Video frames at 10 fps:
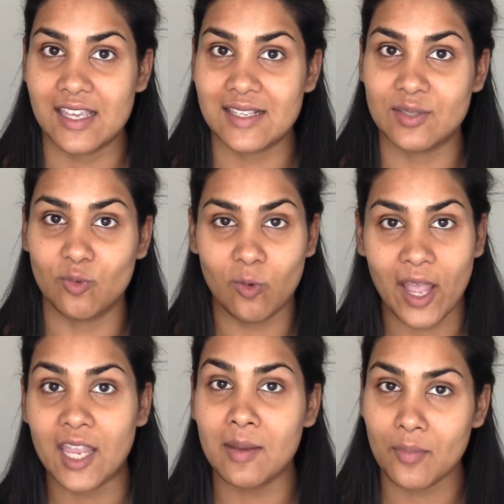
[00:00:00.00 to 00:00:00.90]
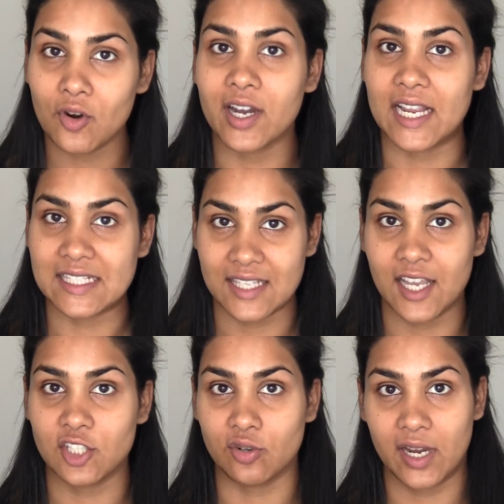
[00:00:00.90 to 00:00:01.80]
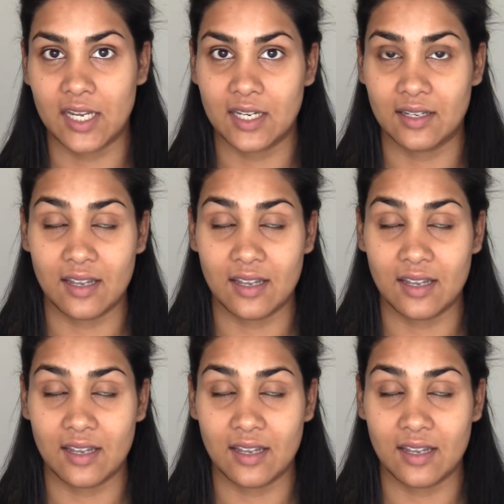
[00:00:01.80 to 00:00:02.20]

is way more exaggerated